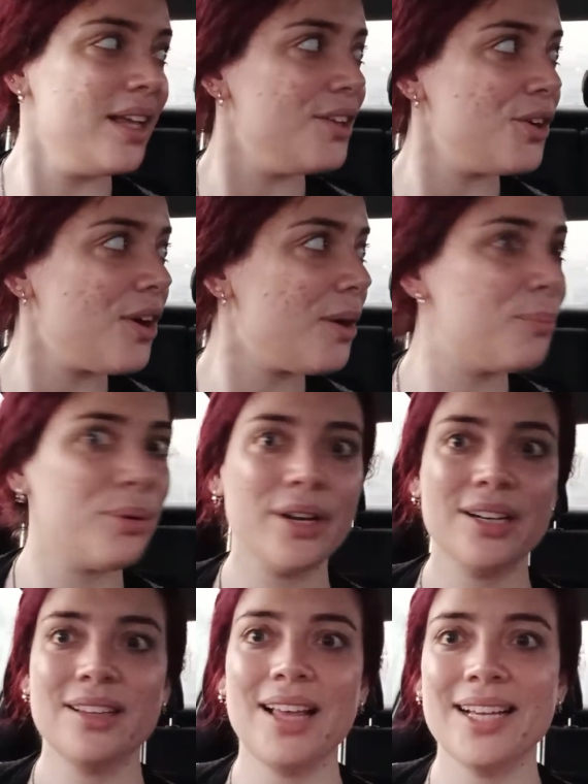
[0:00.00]
There are
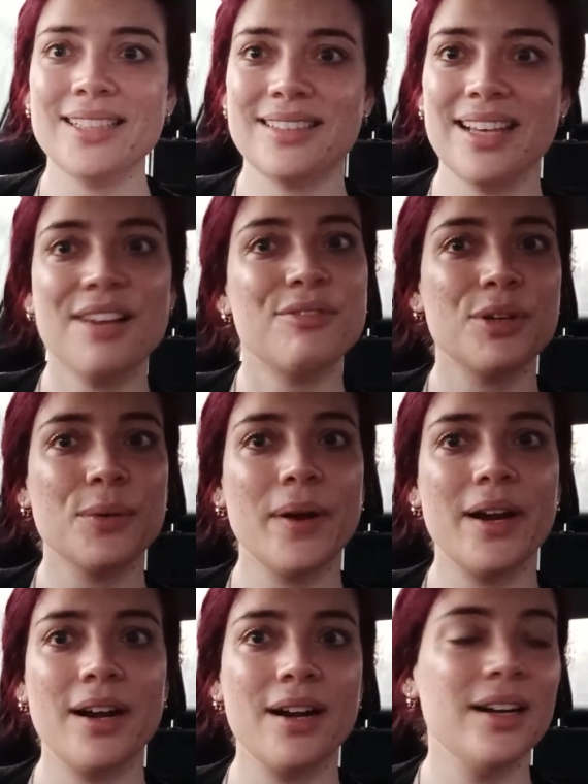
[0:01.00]
pretty lights
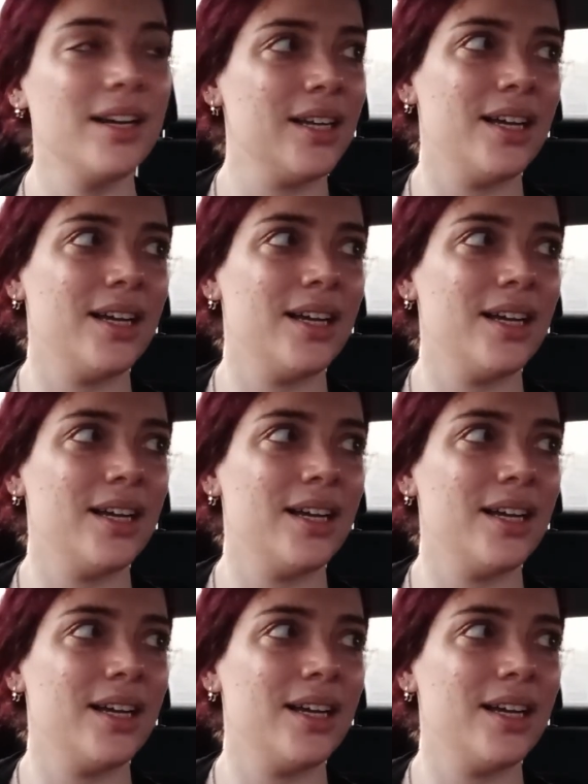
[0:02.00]
everywhere.